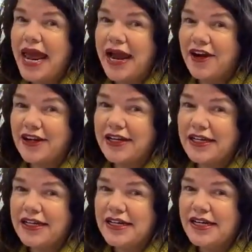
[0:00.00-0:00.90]
hair
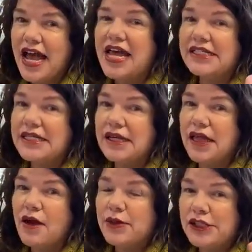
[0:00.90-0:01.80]
until
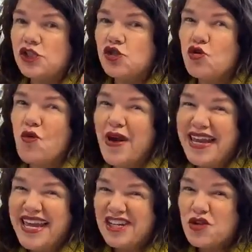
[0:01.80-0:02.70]
I was
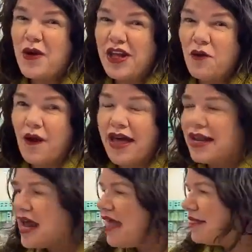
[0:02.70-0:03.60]
20,
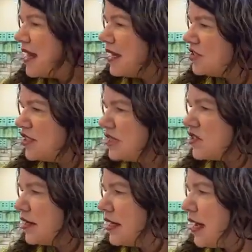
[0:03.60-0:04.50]
21, and then it just
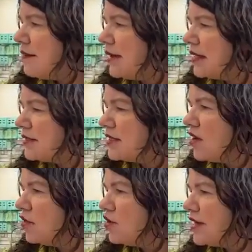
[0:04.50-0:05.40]
started coming. So
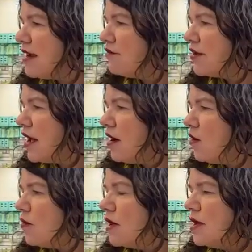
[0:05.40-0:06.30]
you never
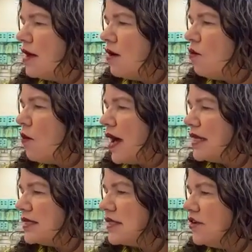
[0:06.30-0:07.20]
know
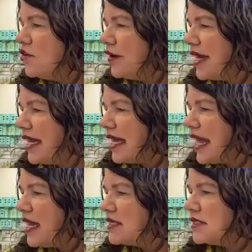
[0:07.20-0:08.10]
what you're going to
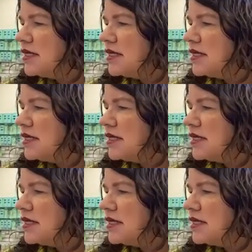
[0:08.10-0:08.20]
get.